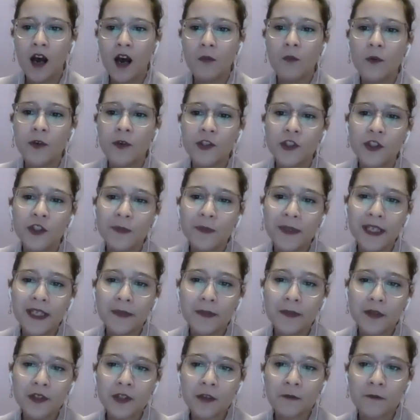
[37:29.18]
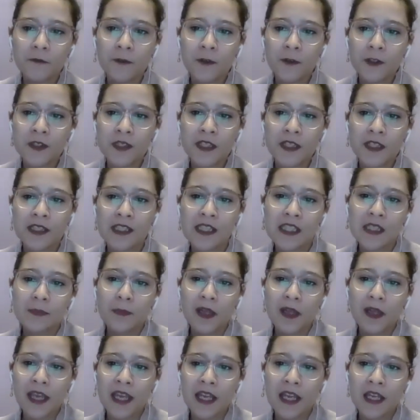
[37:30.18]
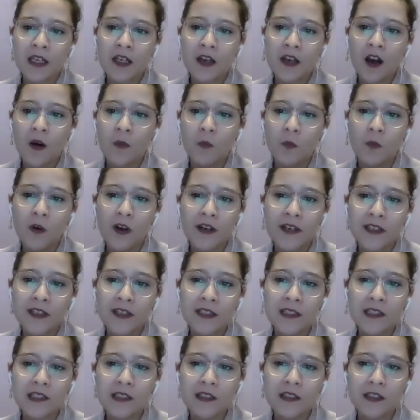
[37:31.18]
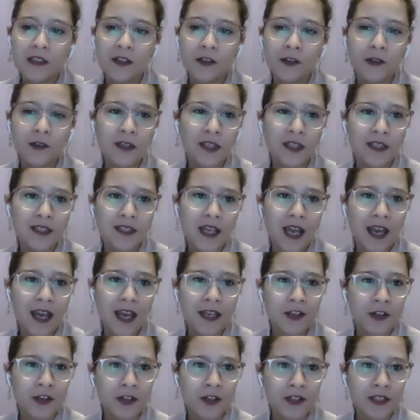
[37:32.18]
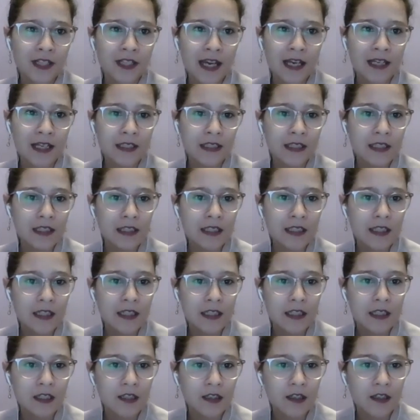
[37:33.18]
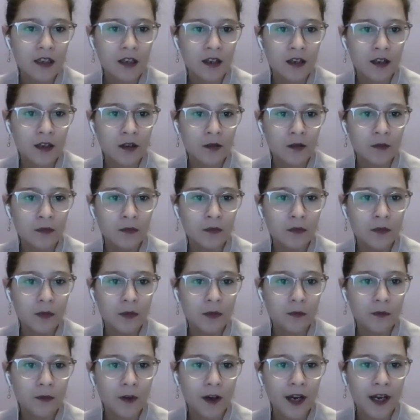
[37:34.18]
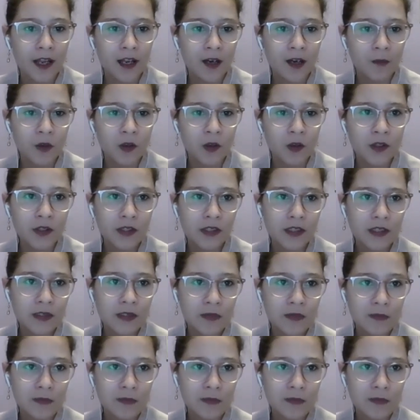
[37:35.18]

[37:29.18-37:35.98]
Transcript: would you be able to first explain what is the yearly titer test for animals?